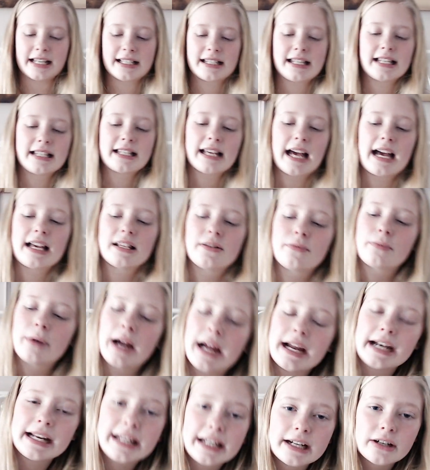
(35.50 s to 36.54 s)
says it has
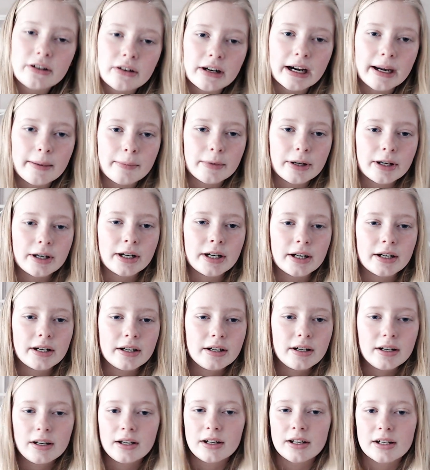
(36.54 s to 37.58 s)
writing, grammar,
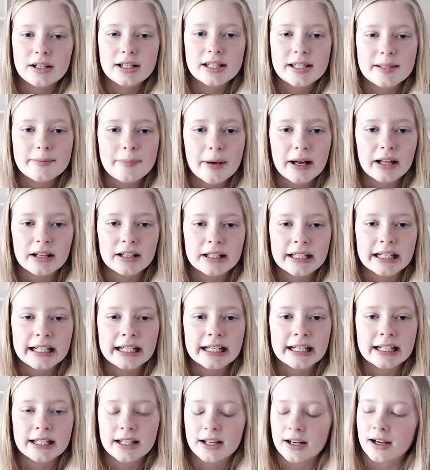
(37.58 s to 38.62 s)

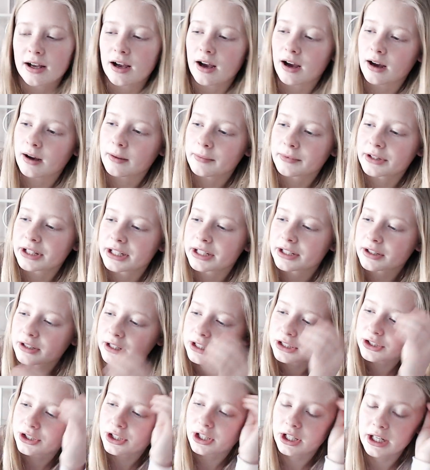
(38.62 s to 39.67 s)
spelling,
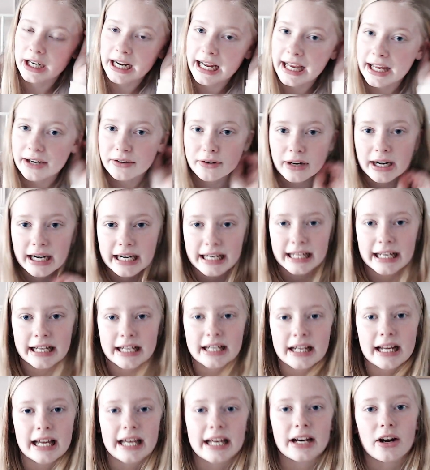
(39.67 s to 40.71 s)
literature, handwriting,
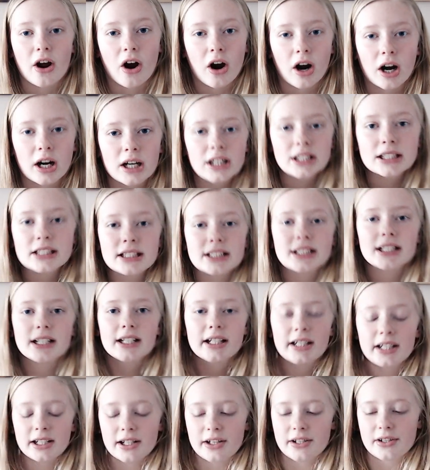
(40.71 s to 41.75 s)
and art.
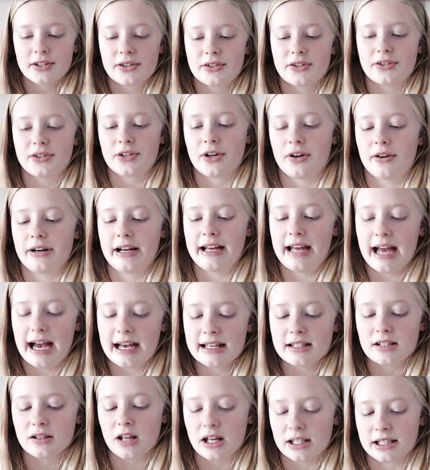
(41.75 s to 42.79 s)
So it has
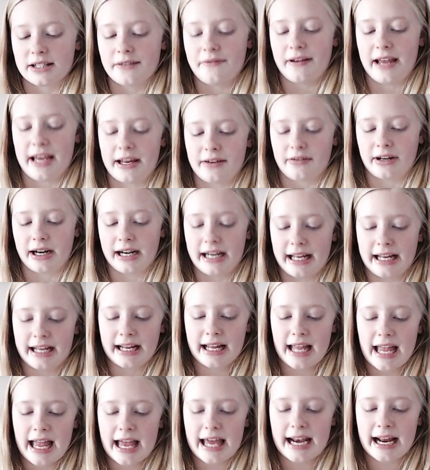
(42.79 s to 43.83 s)
lots of handwriting.
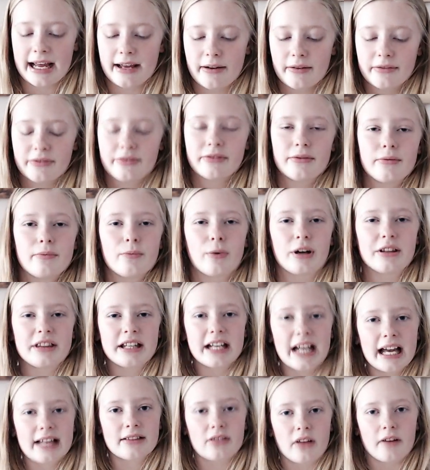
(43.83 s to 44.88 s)
And one thing
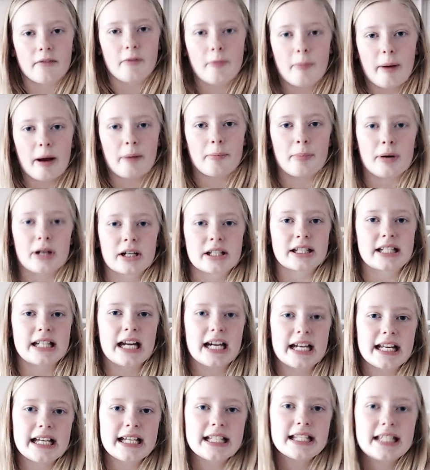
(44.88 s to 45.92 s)
I love about book
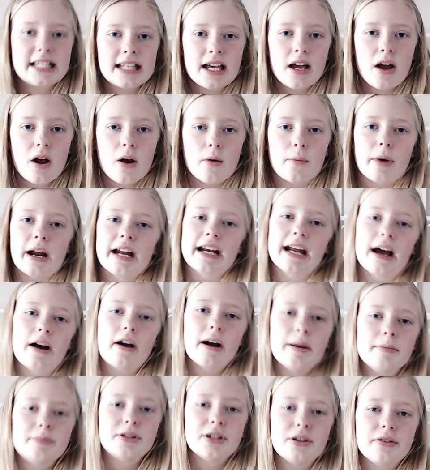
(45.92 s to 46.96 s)
studies, right now I'm
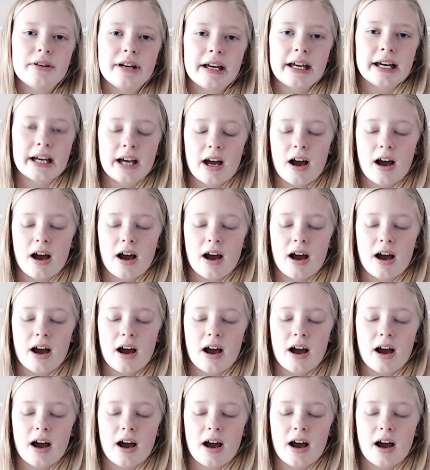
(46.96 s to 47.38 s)
doing